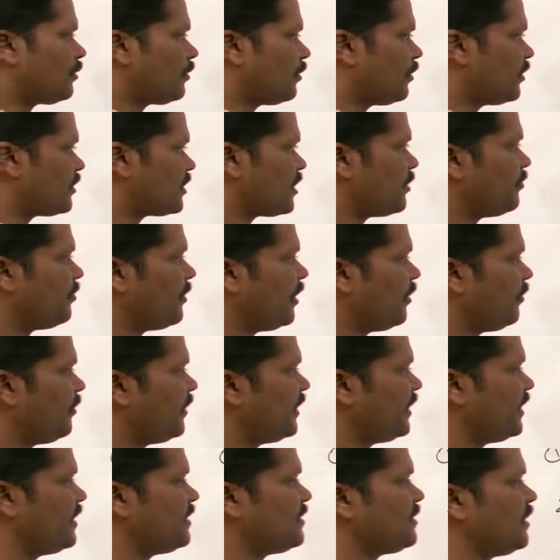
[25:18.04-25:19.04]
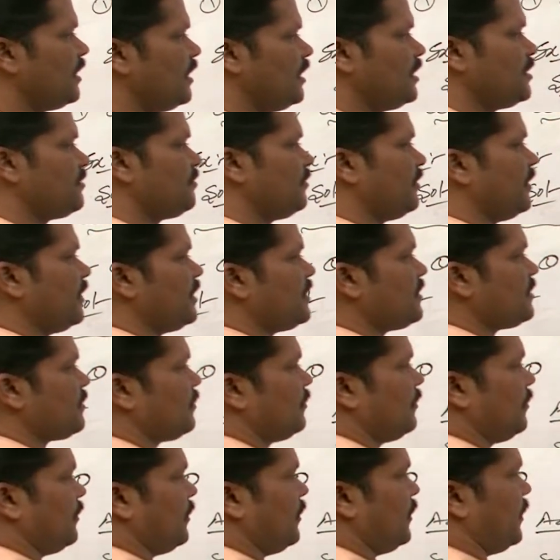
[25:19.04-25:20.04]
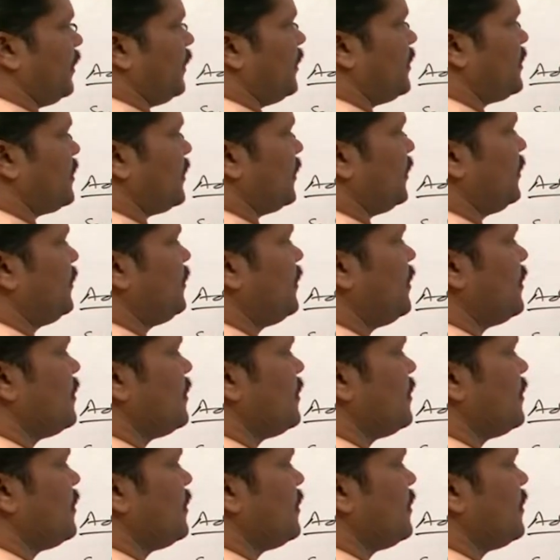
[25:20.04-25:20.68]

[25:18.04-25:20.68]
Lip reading: closure property satisfies addition,